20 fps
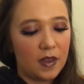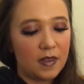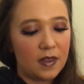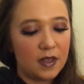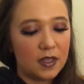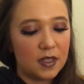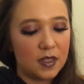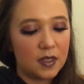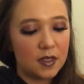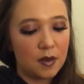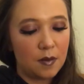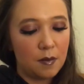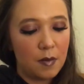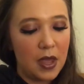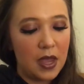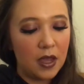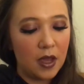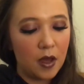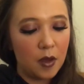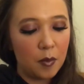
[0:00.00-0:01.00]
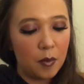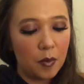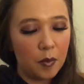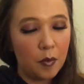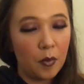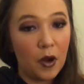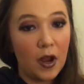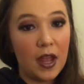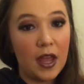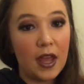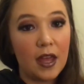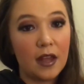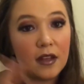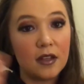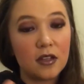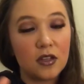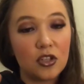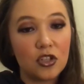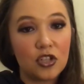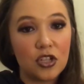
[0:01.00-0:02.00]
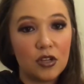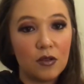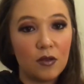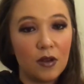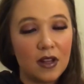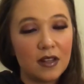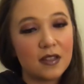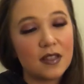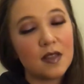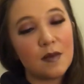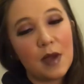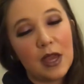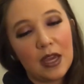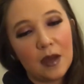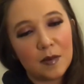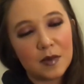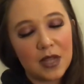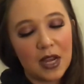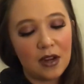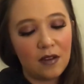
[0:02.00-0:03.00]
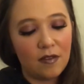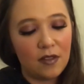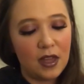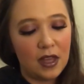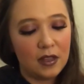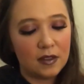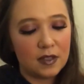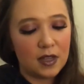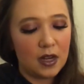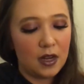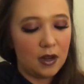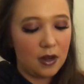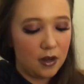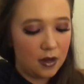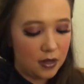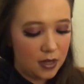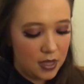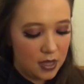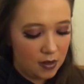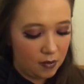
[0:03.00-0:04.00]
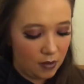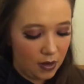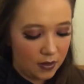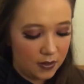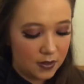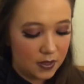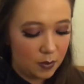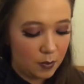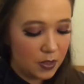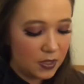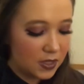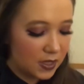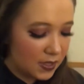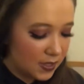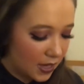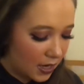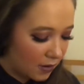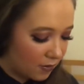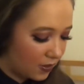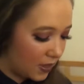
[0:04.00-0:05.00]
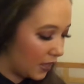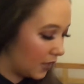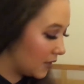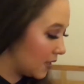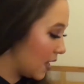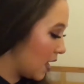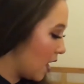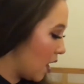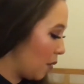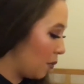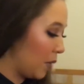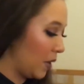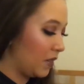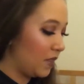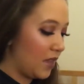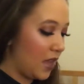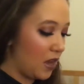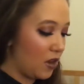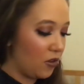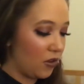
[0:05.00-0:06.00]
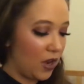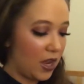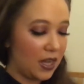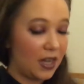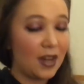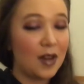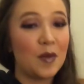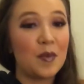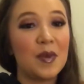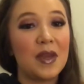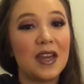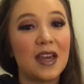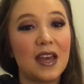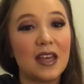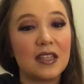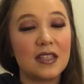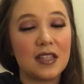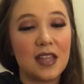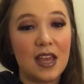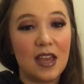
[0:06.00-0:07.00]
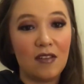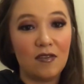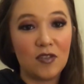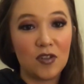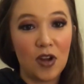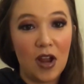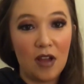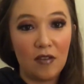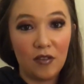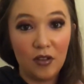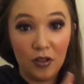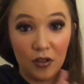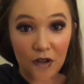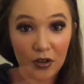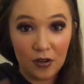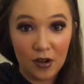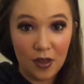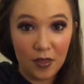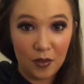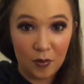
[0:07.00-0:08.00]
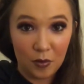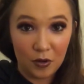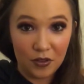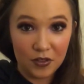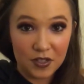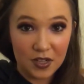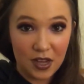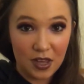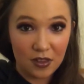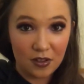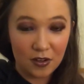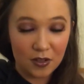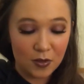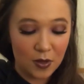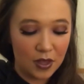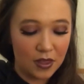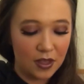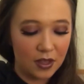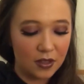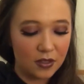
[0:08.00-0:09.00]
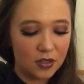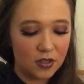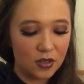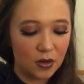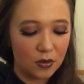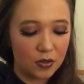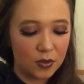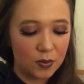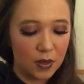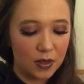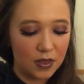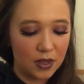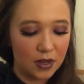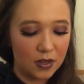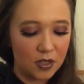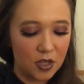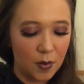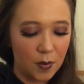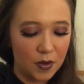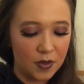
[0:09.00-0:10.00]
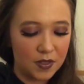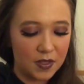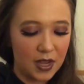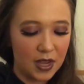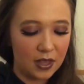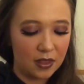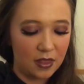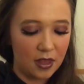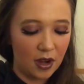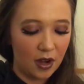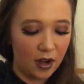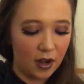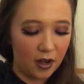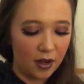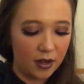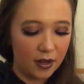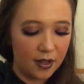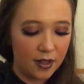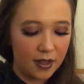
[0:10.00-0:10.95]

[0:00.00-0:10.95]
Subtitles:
this makeup brand. She runs the makeup side of things and he runs the business side of things, but they created it because they have traveled around the world together. So I think it's so sweet that it's almost like they're